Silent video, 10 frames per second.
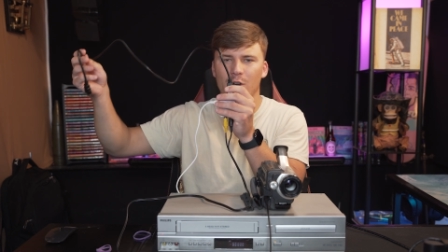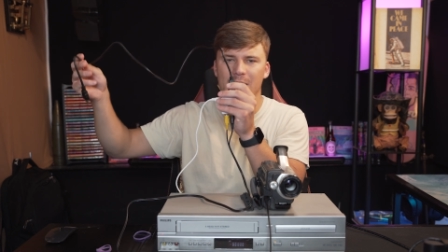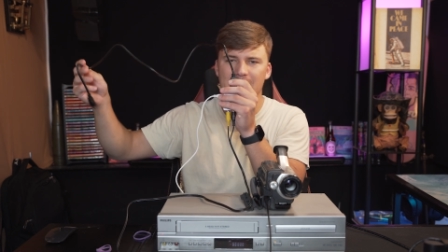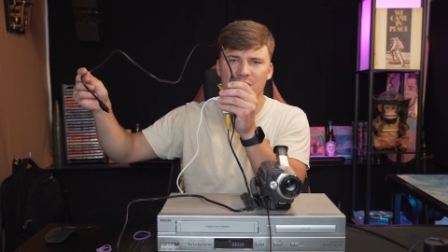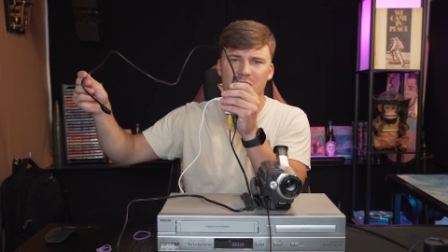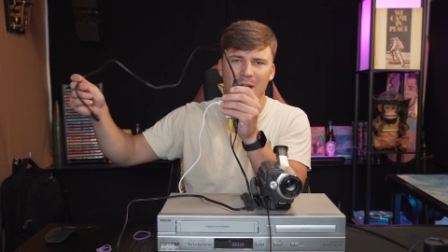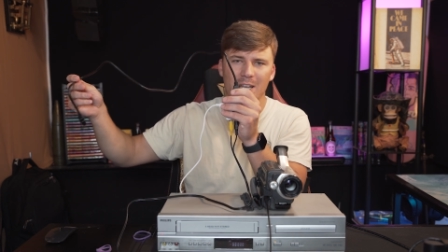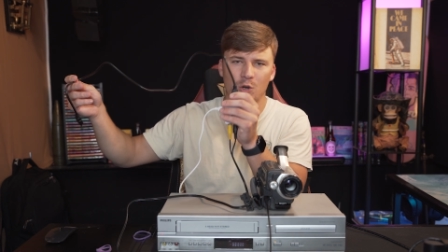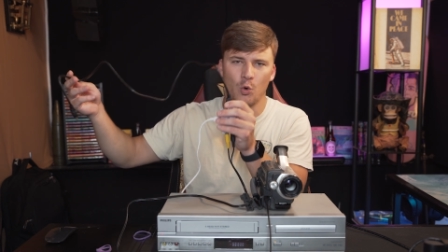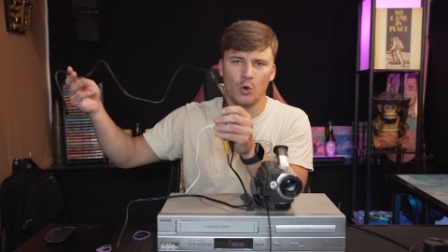our
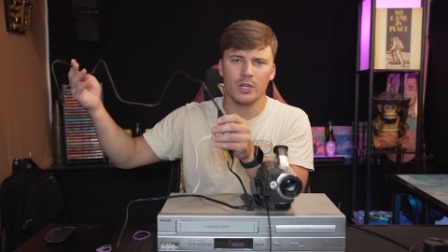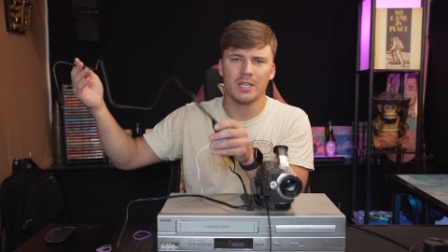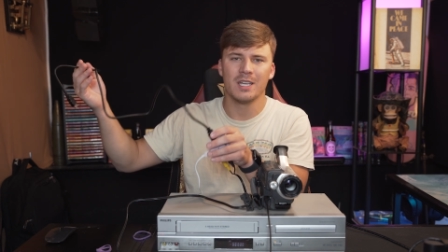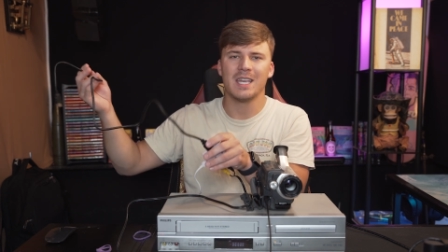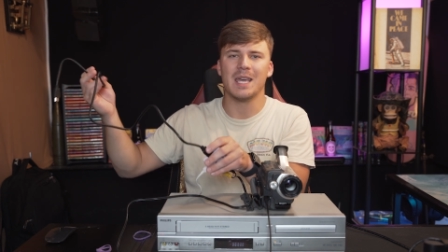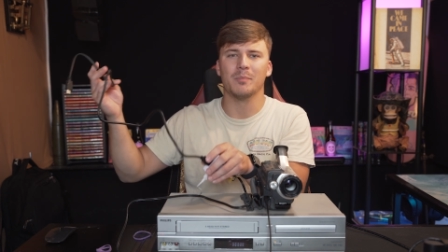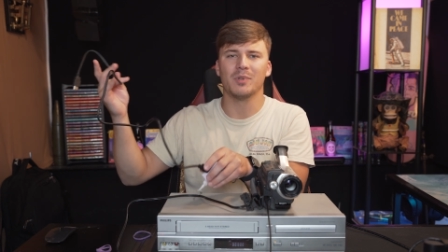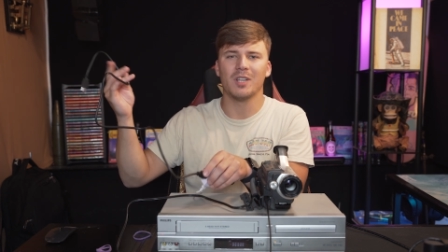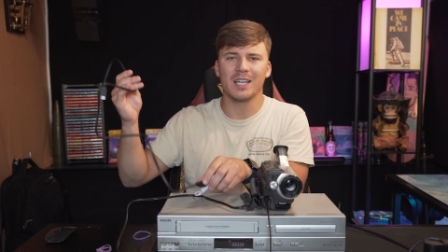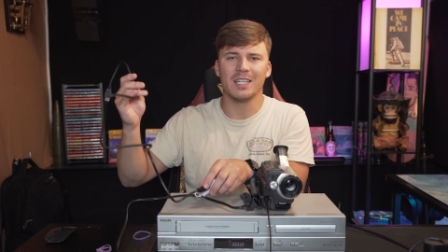HDMI cord and
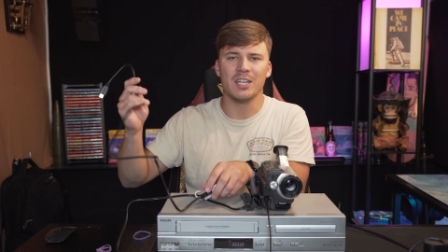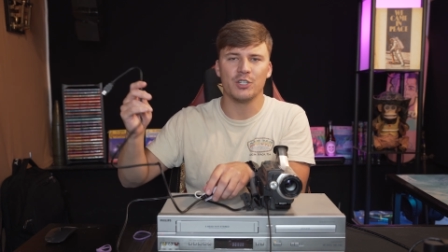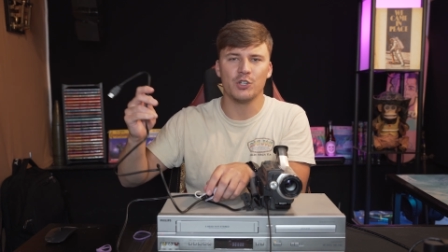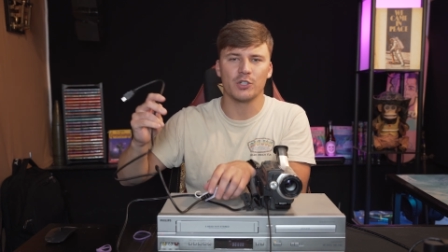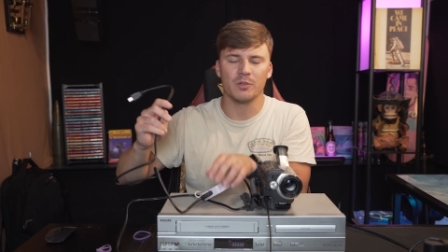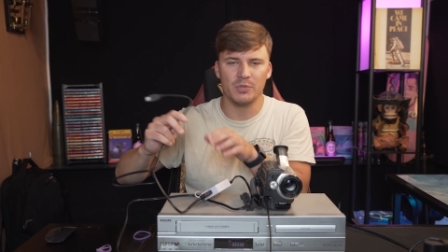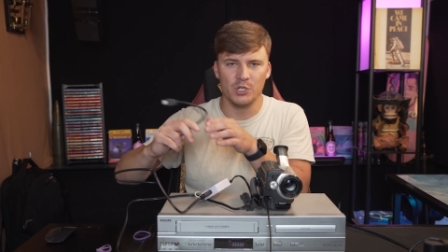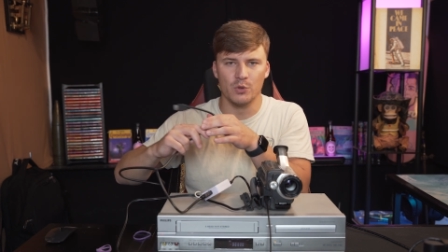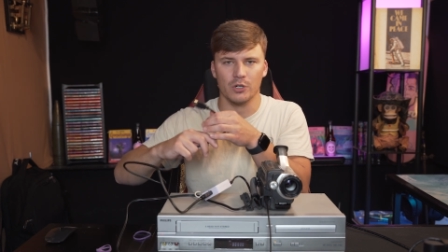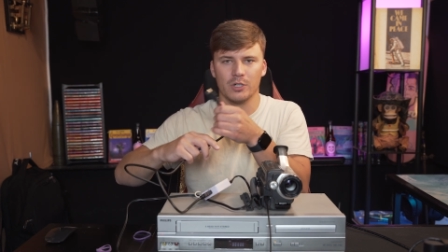plug it into your
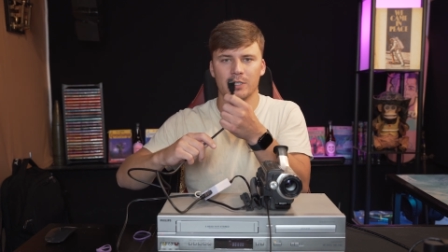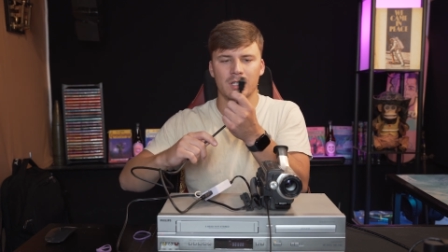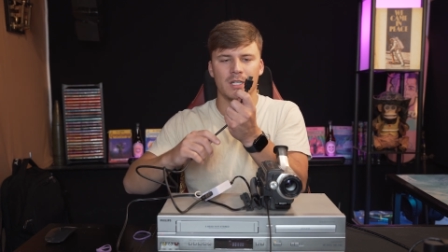computer.